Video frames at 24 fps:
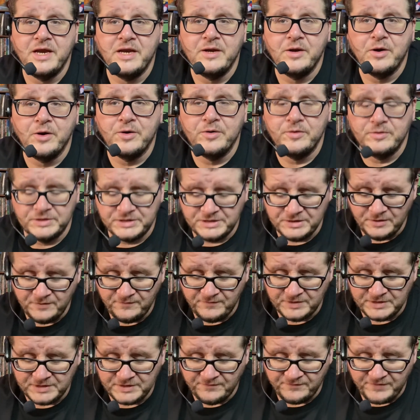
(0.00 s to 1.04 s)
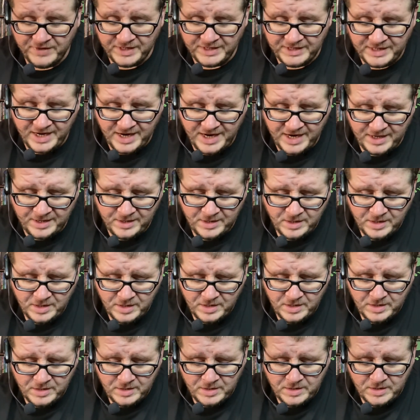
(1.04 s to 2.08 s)
hurt herself and stuff like that,
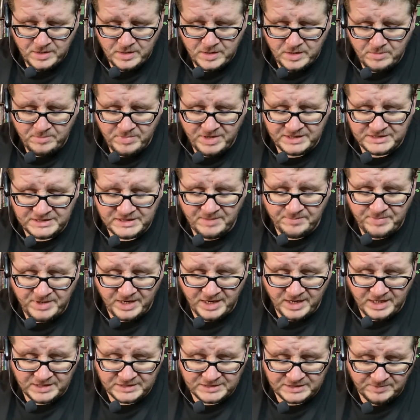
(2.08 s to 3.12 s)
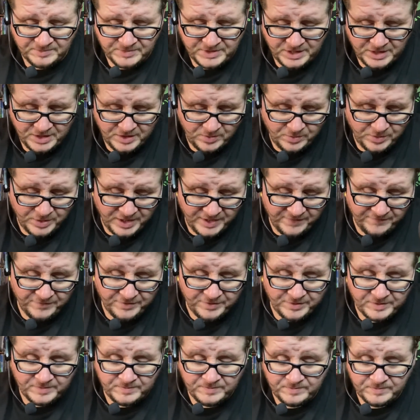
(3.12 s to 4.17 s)
or stepping on something or
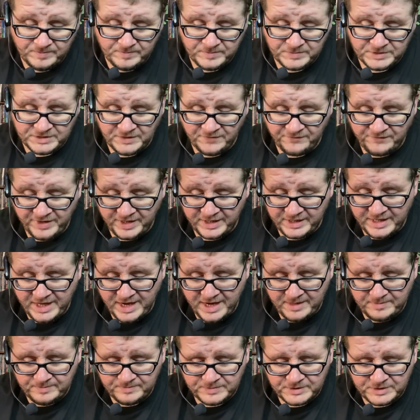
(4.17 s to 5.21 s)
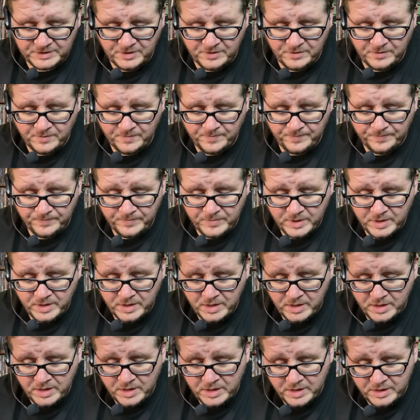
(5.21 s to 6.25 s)
whatever, stuff like that. So
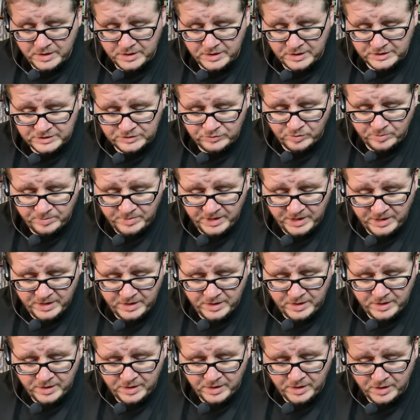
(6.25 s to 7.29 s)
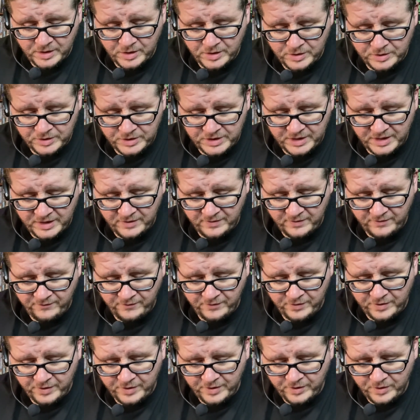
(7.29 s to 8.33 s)
this will be a good thing for
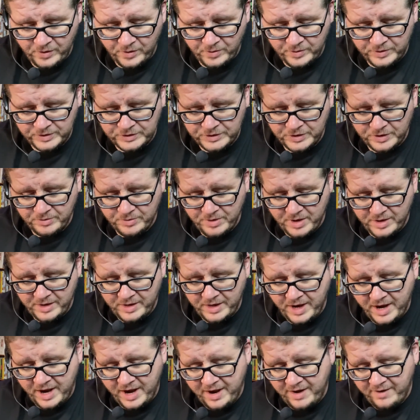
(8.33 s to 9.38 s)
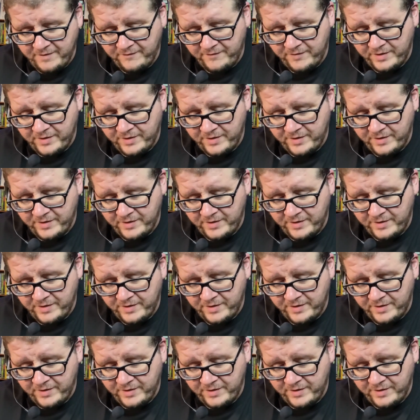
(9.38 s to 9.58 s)
her to go and turn around and have.